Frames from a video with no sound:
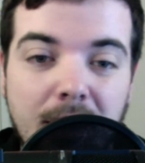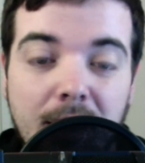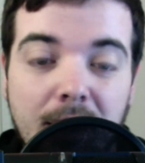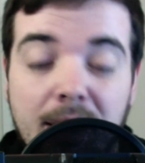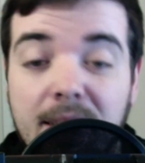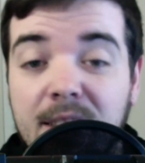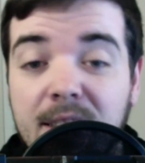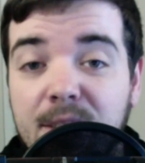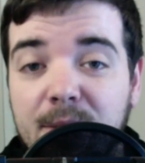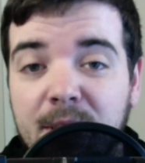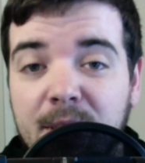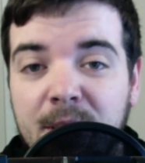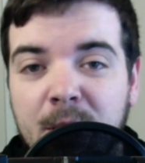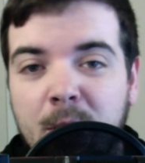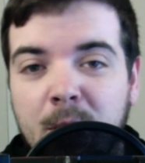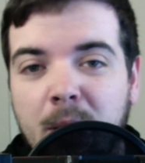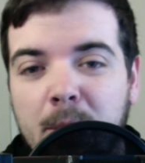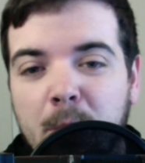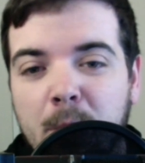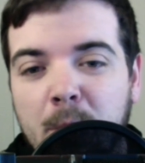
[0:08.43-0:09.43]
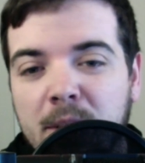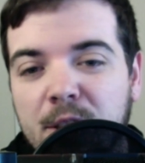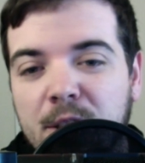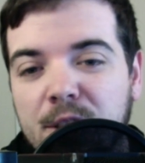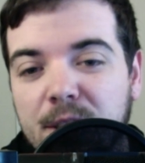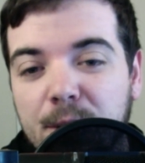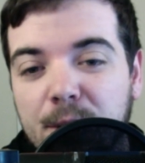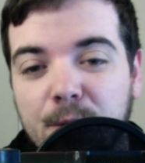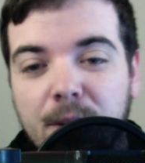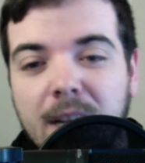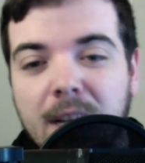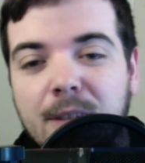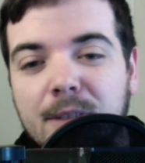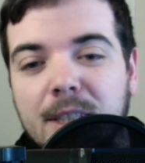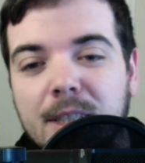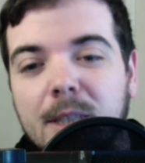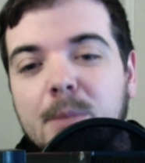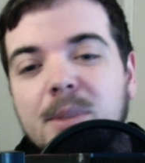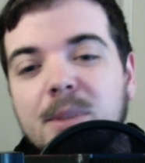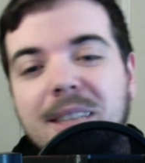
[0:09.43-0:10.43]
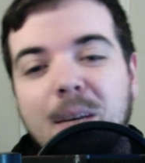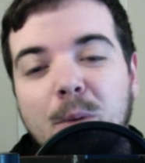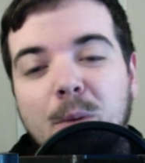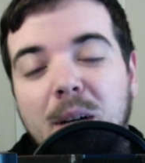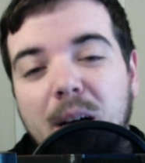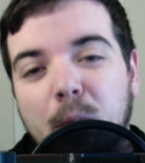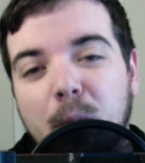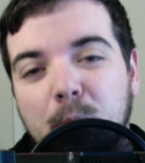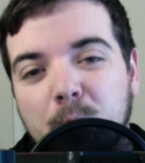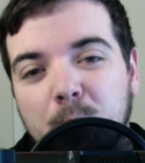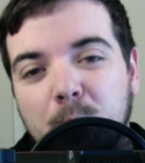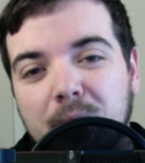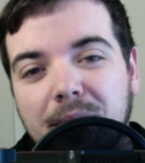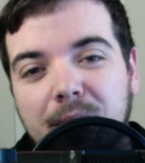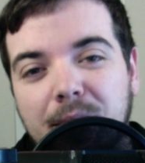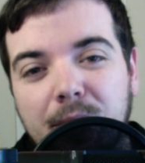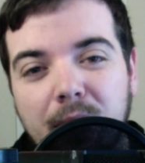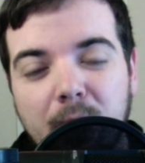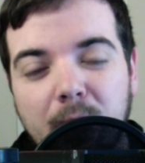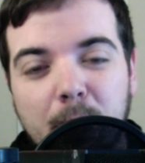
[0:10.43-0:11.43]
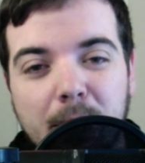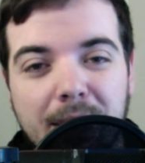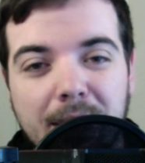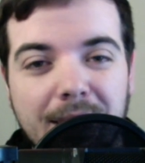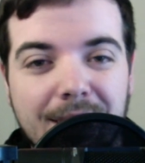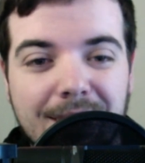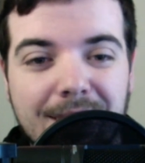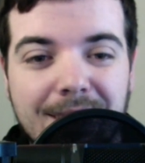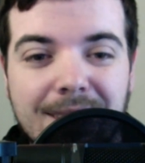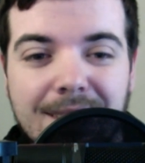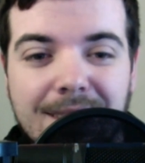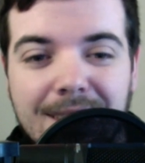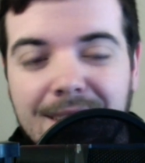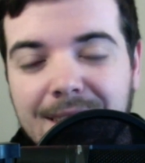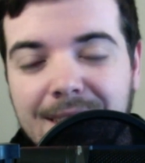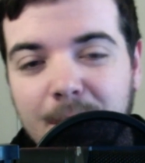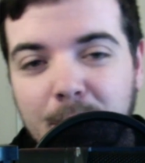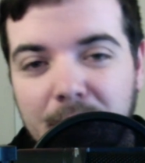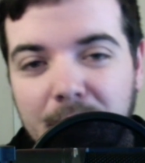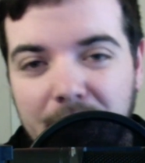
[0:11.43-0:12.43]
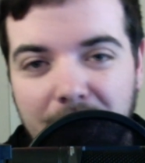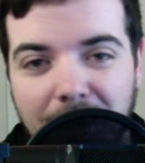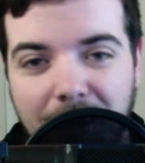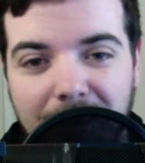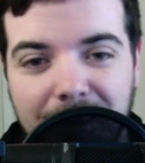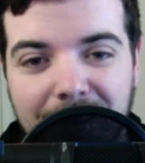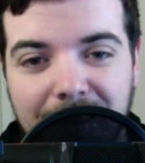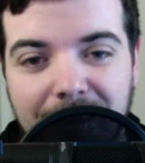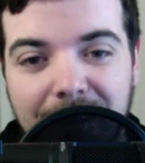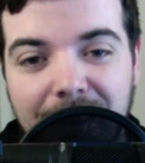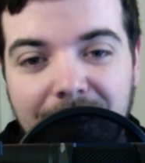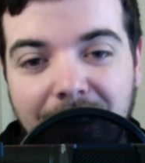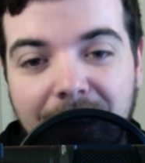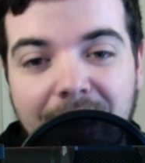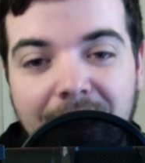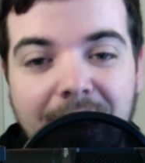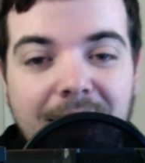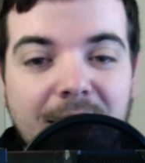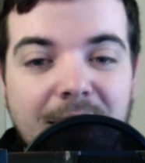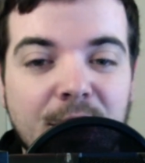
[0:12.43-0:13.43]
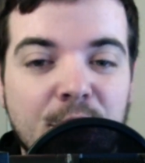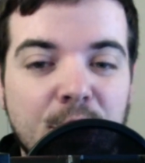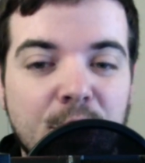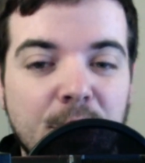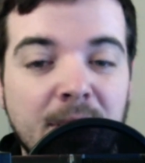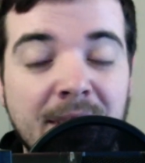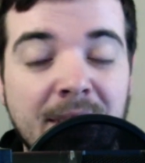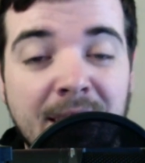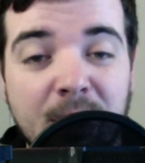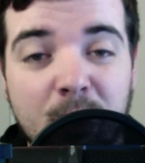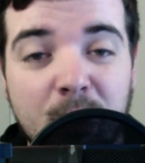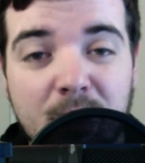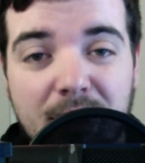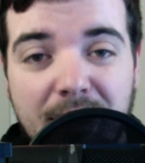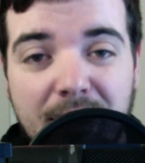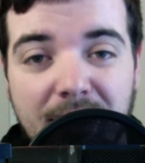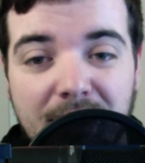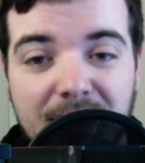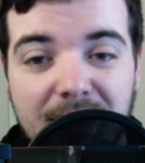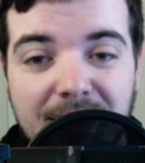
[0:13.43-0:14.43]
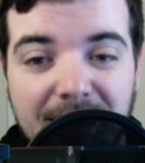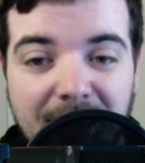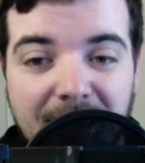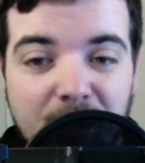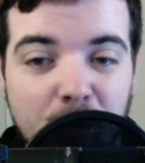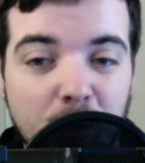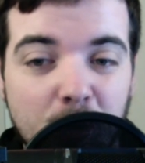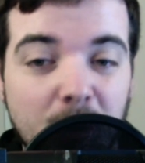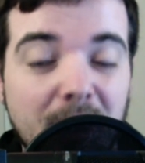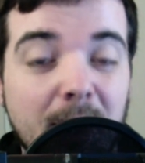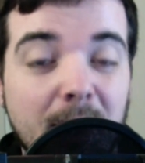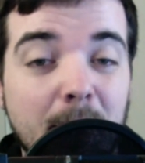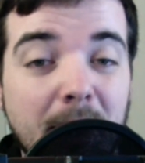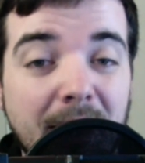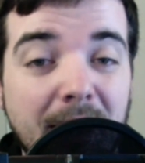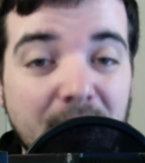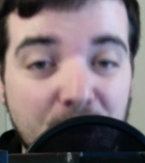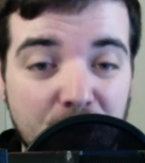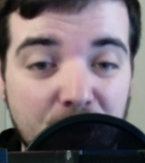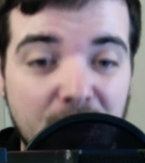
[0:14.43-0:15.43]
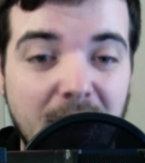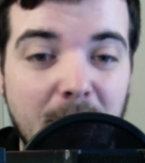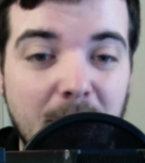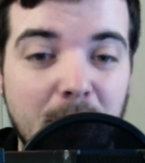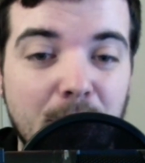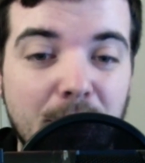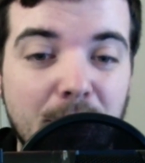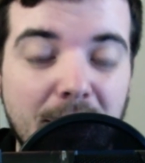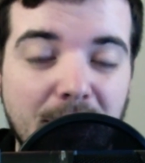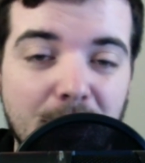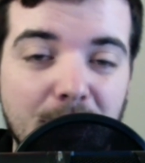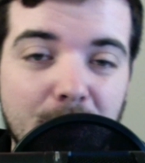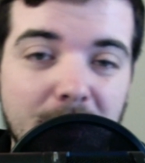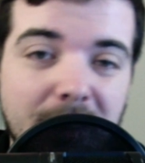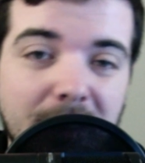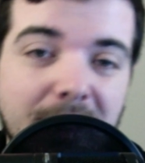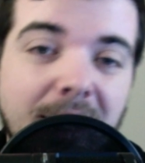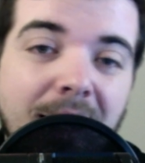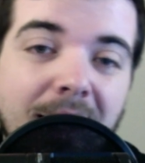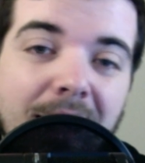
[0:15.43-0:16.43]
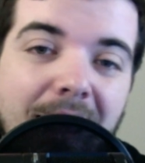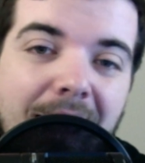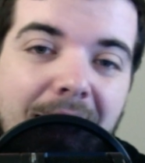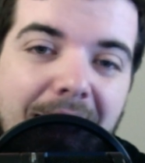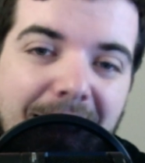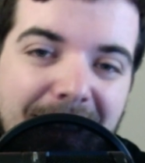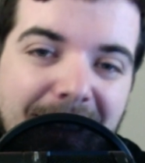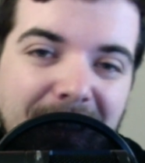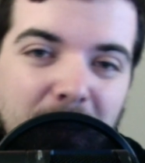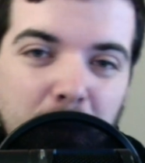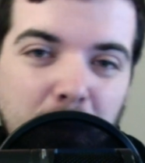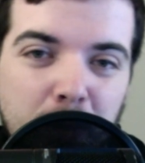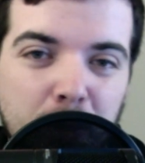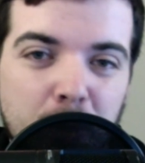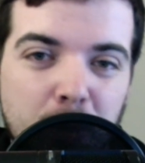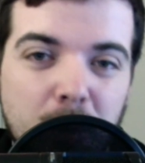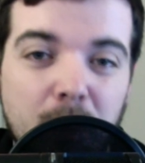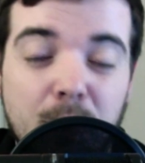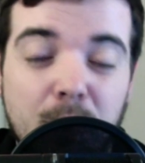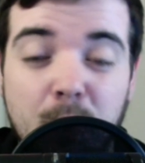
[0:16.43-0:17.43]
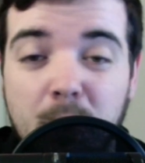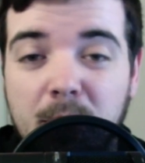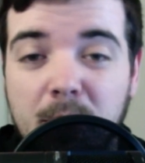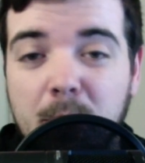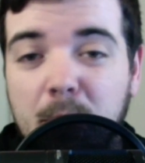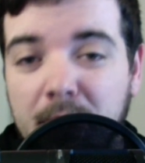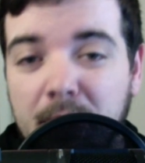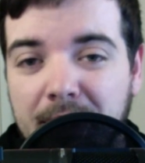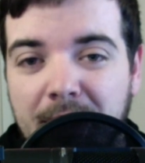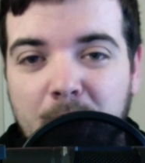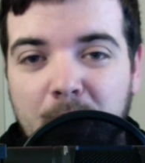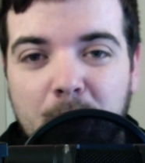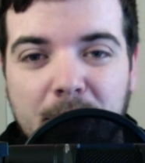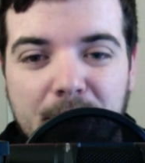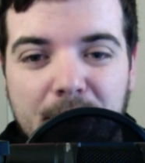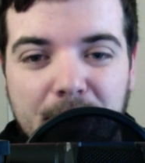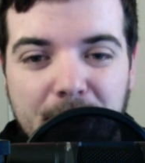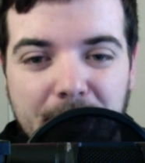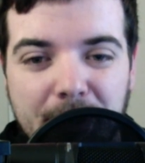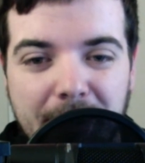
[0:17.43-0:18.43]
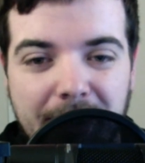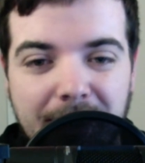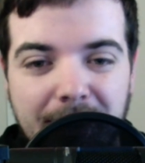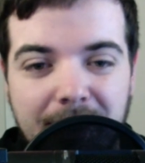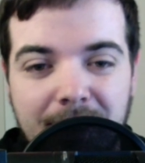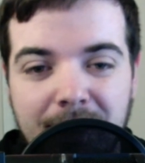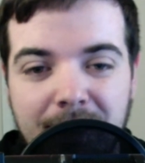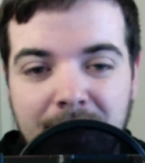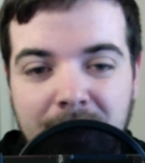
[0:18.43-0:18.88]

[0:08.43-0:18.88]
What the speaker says: In this video, I'm going to share 5 tips that will help you with developing consistency with your content, ensuring that you stay on schedule and manage your time effectively, and help you avoid burnout when you're creating.